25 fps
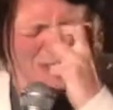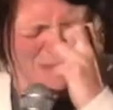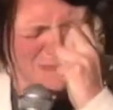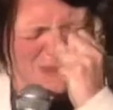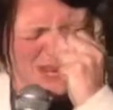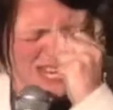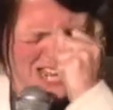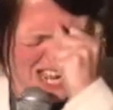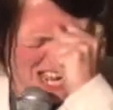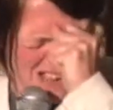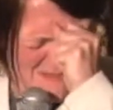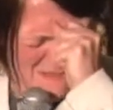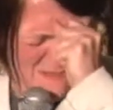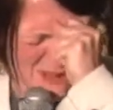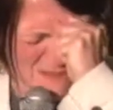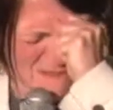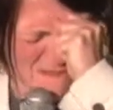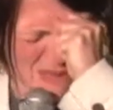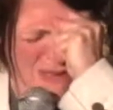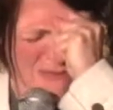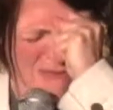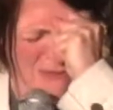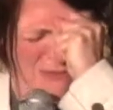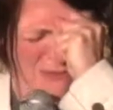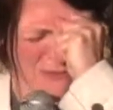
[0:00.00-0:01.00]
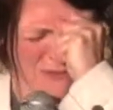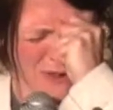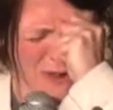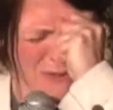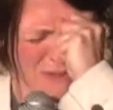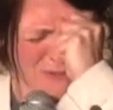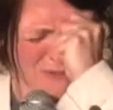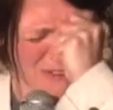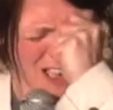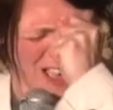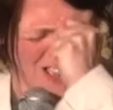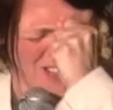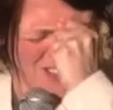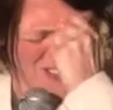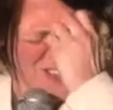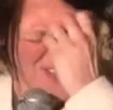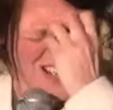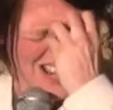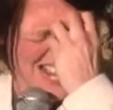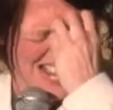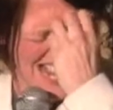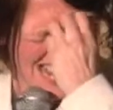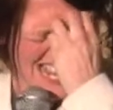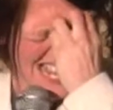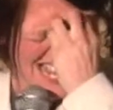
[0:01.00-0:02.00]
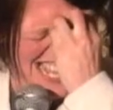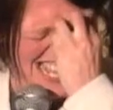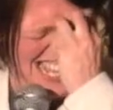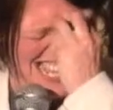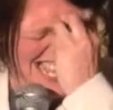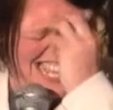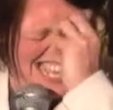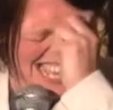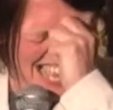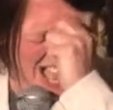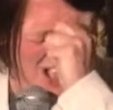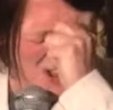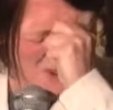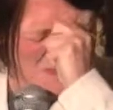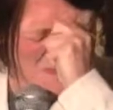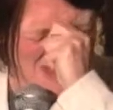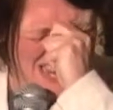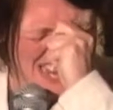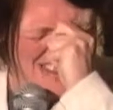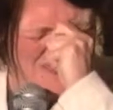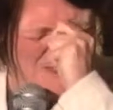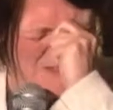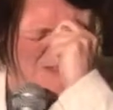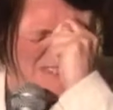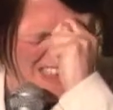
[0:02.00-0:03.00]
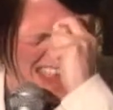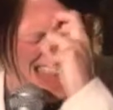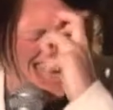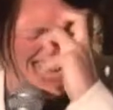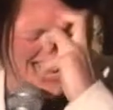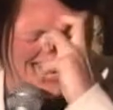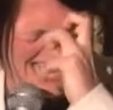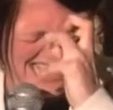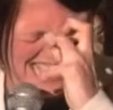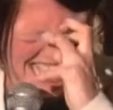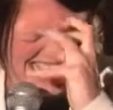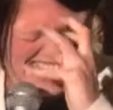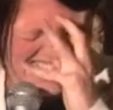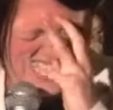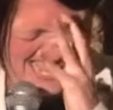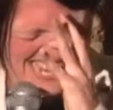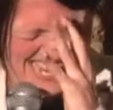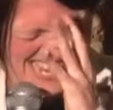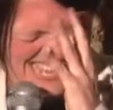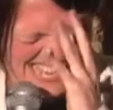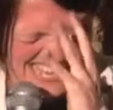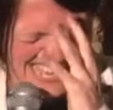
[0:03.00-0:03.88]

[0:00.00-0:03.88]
become a member of En Vogue, I'll be fixed.